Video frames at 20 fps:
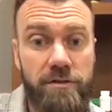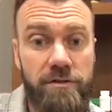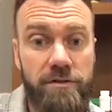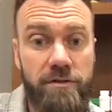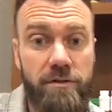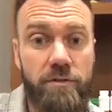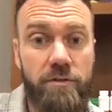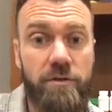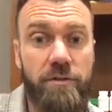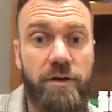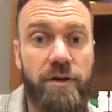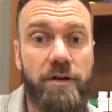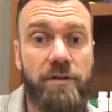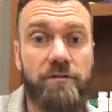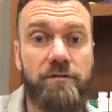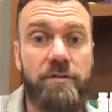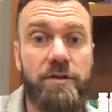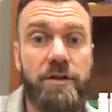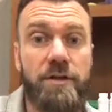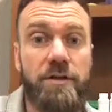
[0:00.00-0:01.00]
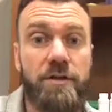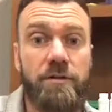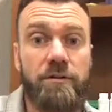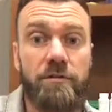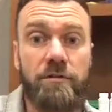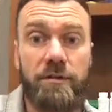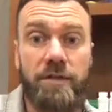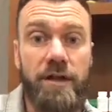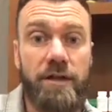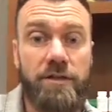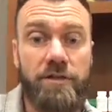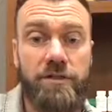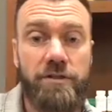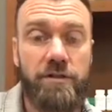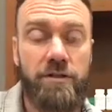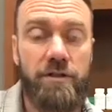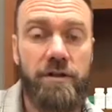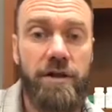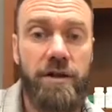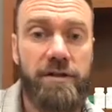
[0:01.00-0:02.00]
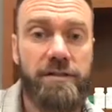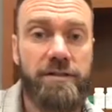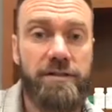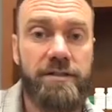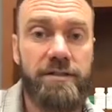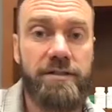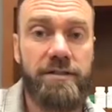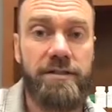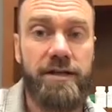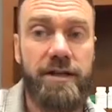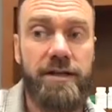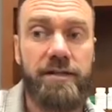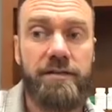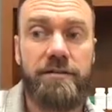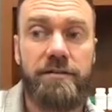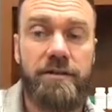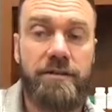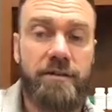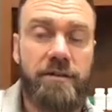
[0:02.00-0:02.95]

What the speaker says: So when you have really high sugar content in the diet,